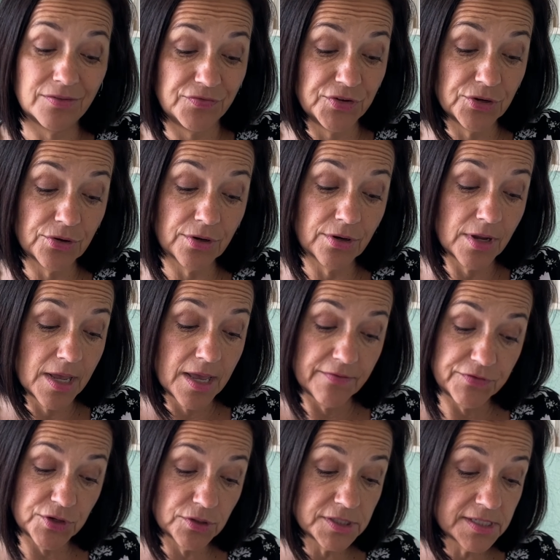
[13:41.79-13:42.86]
If you're
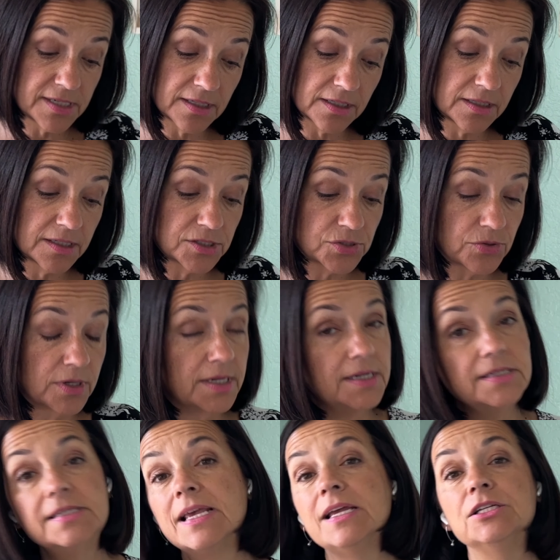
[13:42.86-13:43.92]
if you're still in this
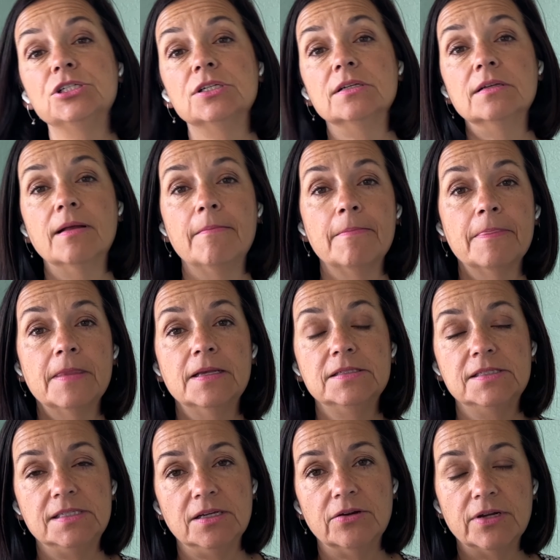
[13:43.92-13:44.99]
organization,
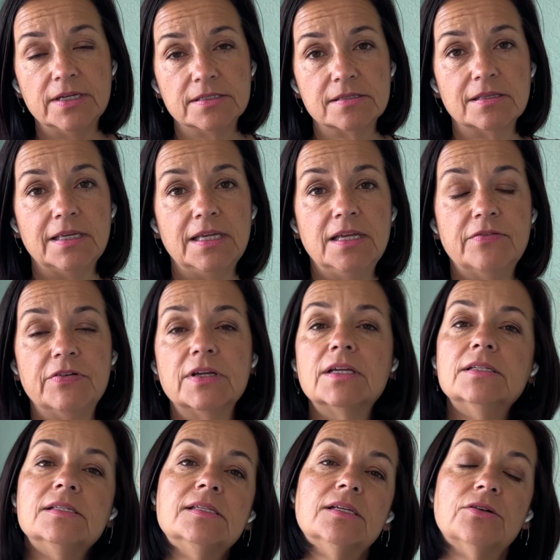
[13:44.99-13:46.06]
seriously give it
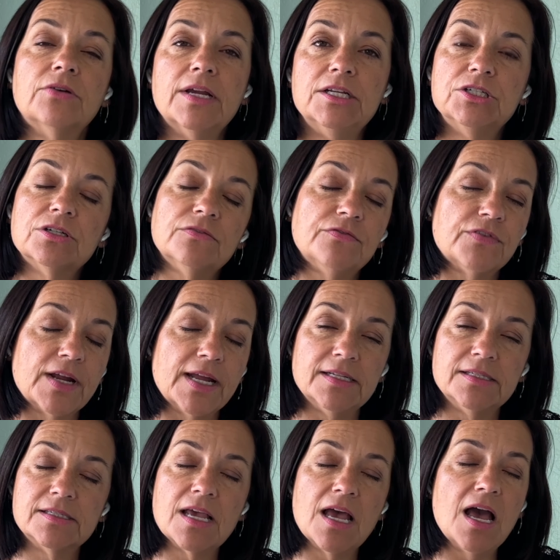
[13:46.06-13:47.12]
consideration,
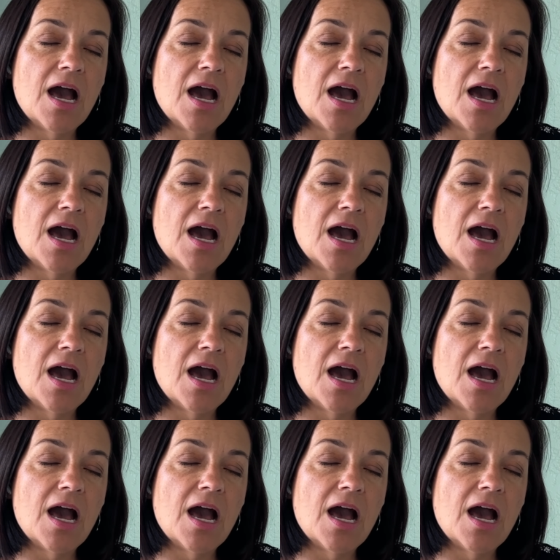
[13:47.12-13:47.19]
friends.